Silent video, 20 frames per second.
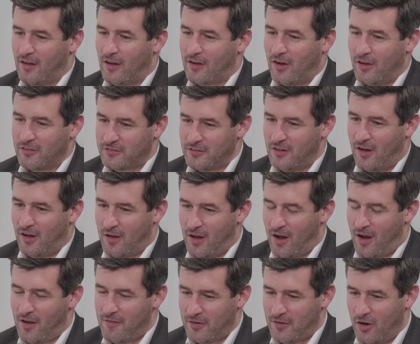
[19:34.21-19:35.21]

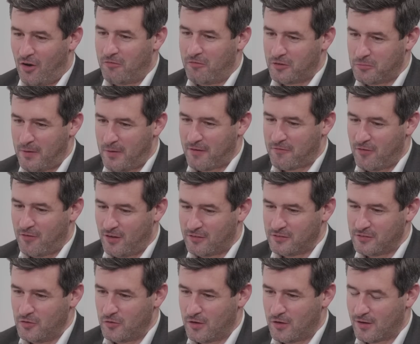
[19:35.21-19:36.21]
have a lot of respect for our
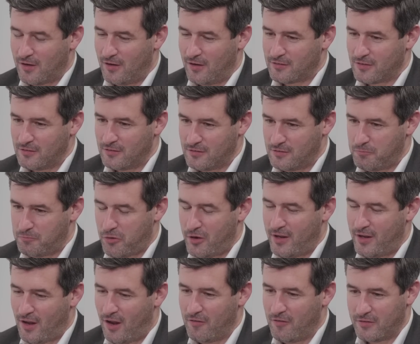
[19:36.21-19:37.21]
snooker guys, because
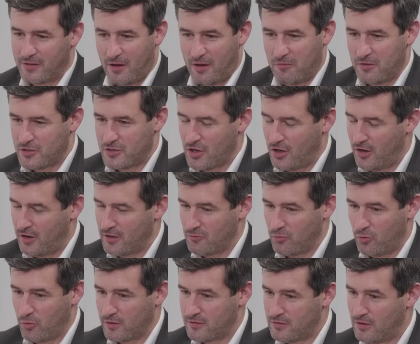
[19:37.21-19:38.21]
pre-COVID they were in China
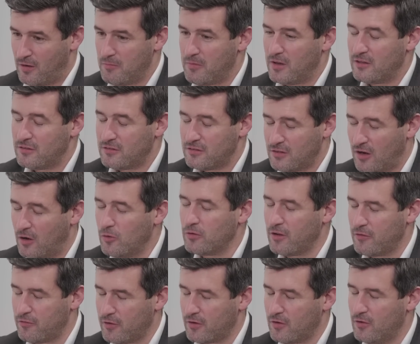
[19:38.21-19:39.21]
all the time. It's so
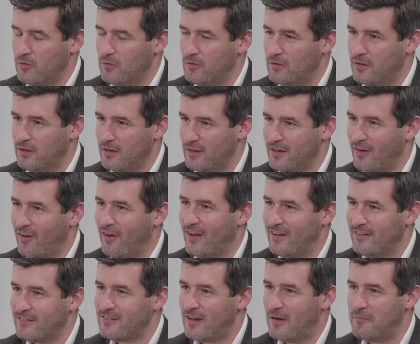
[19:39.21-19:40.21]
difficult. You know,
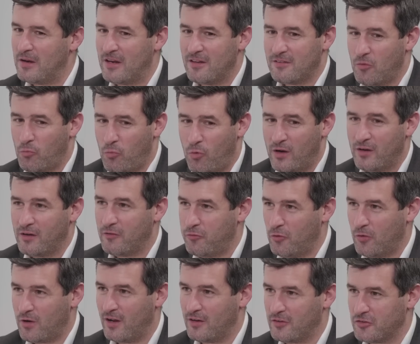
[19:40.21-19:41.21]
it's, I mean, it's a
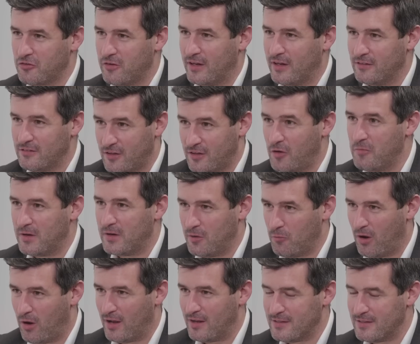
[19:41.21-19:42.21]
wonderful country in so many
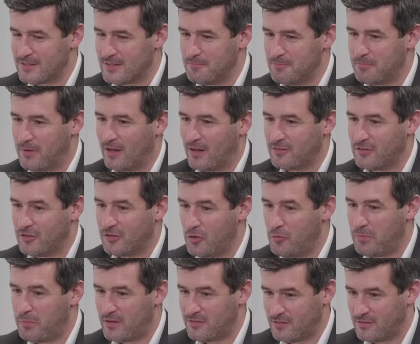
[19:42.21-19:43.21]
ways, but to
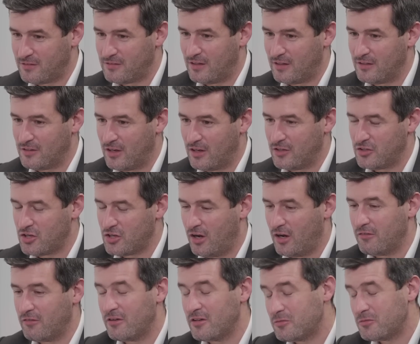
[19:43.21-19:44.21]
do business in
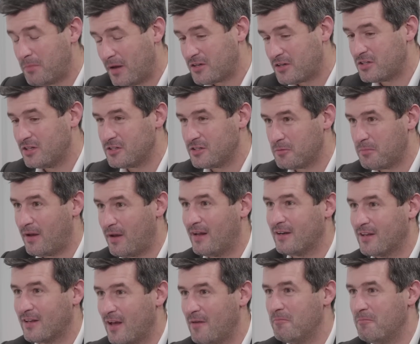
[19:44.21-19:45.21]
China and especially
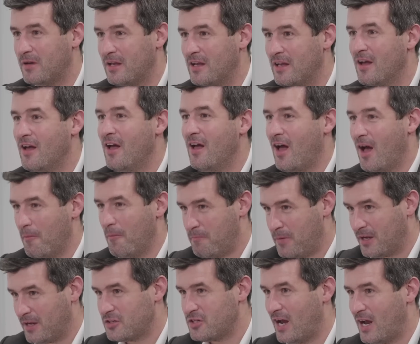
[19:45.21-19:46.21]
Japan can be a
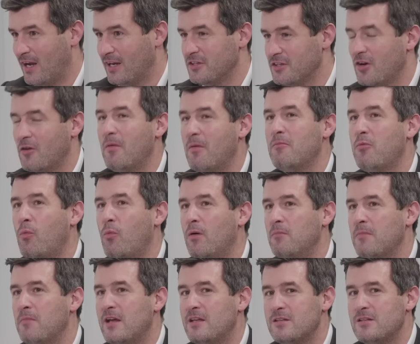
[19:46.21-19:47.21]
big challenge. I remember
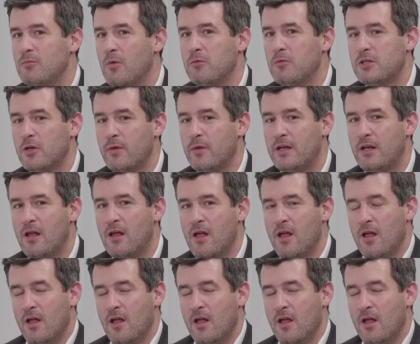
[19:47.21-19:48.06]
one meeting we were doing